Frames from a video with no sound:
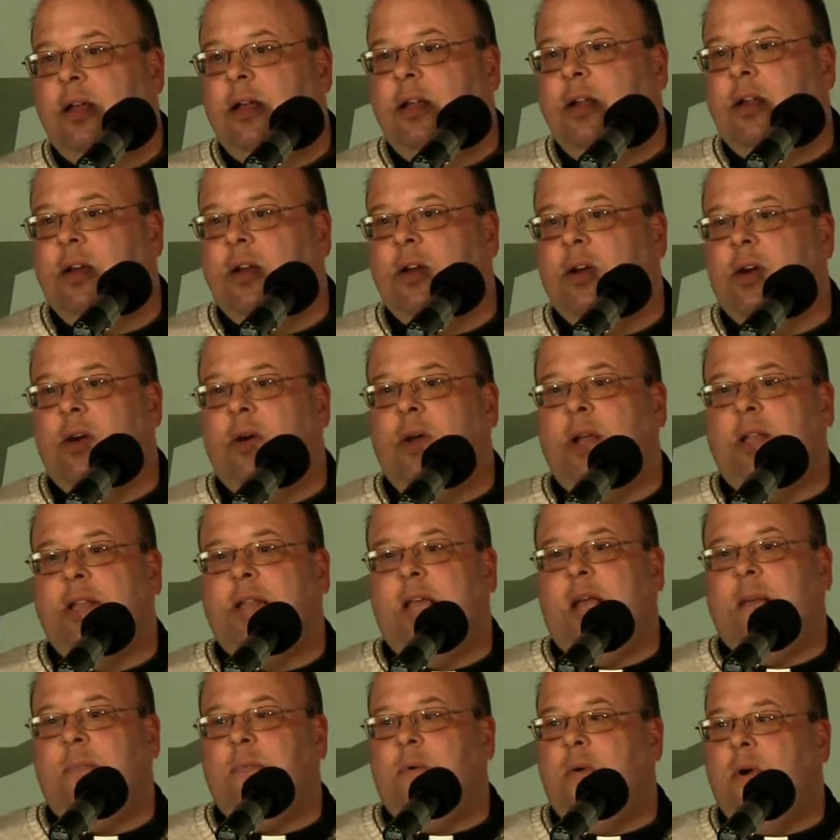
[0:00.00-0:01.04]
You know, at
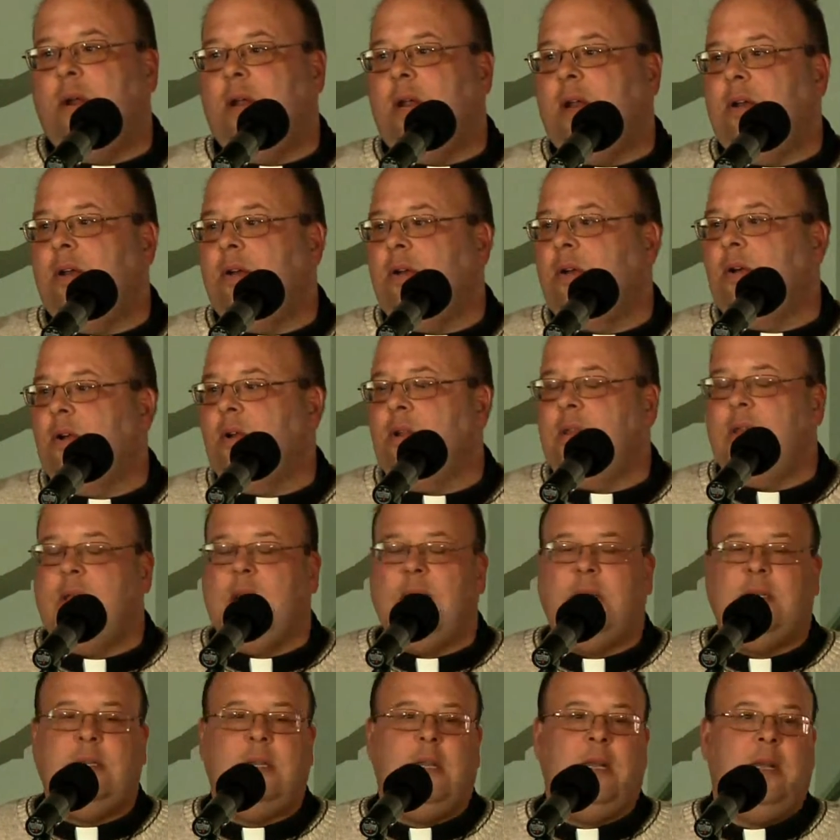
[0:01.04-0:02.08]
that point, I'd heard
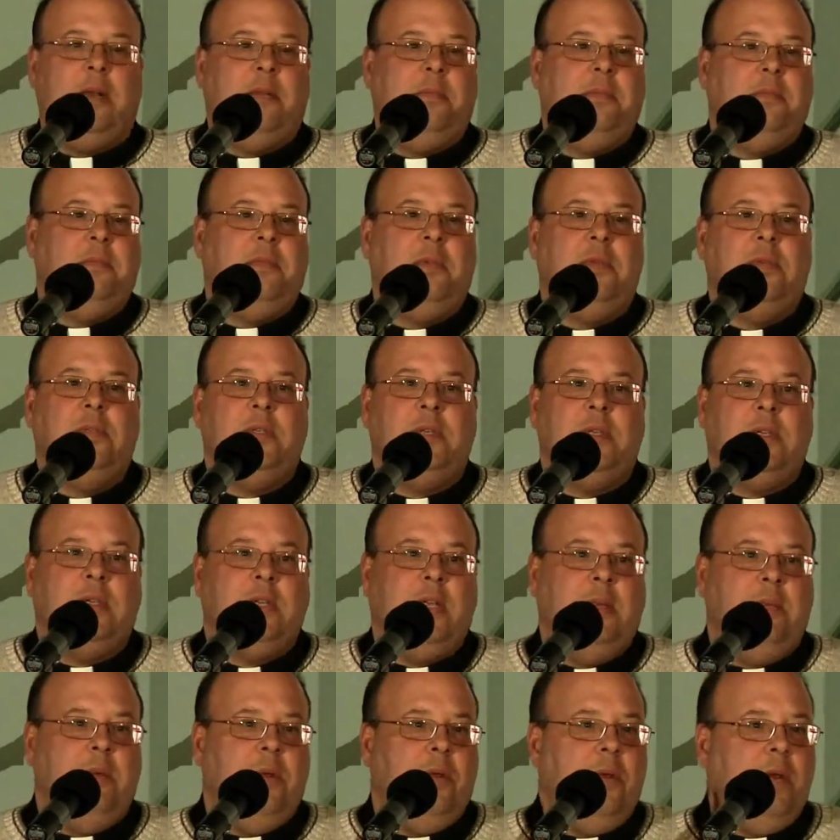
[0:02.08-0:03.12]
that um, there was a
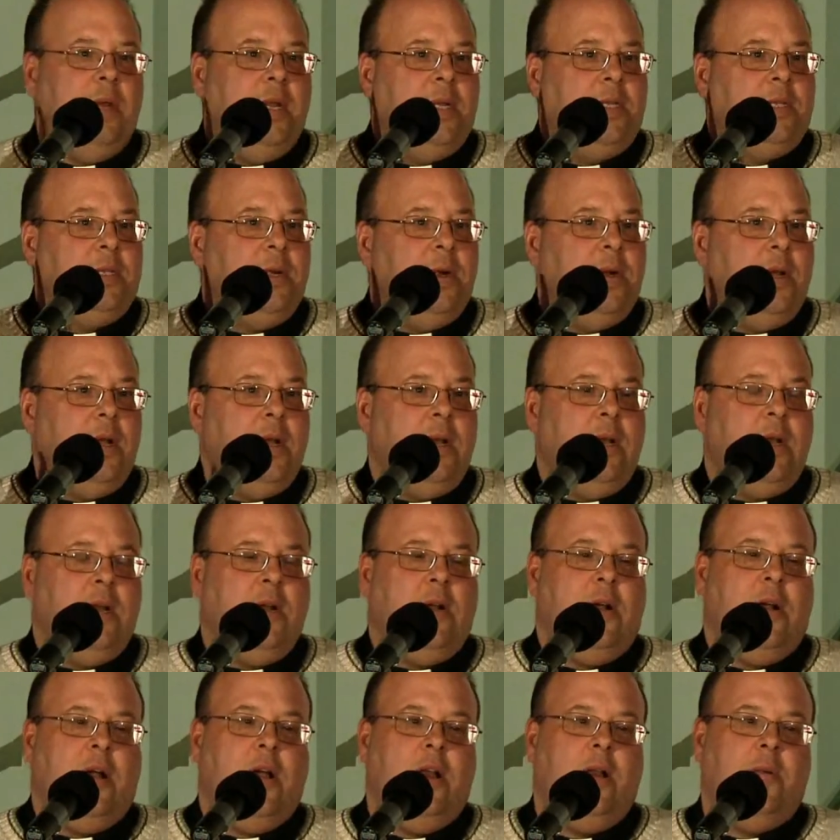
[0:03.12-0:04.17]
community starting in
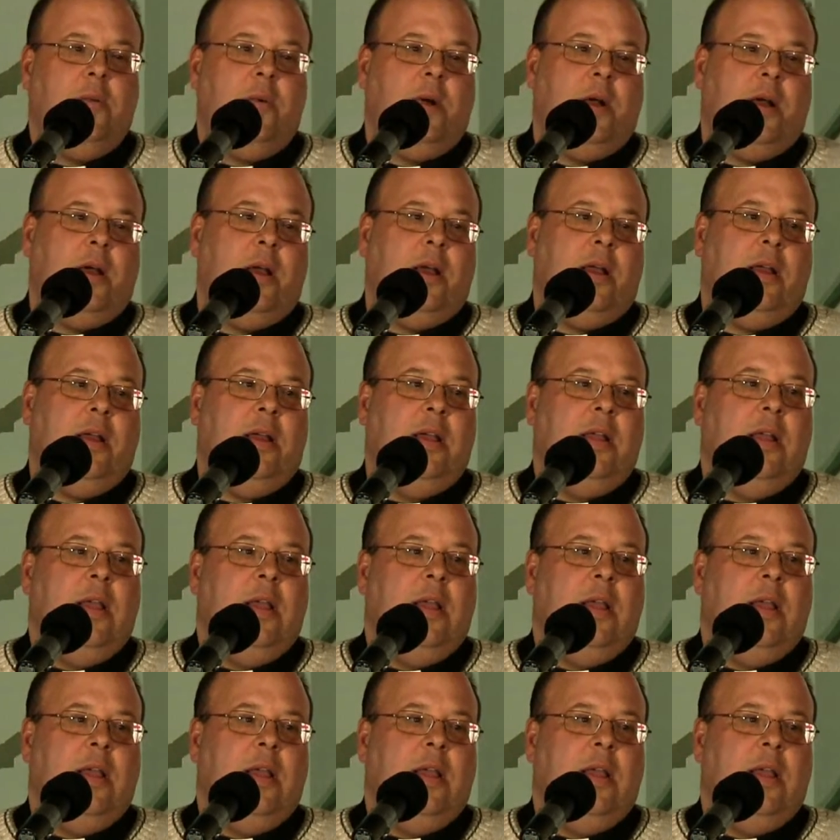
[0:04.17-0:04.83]
Ottawa.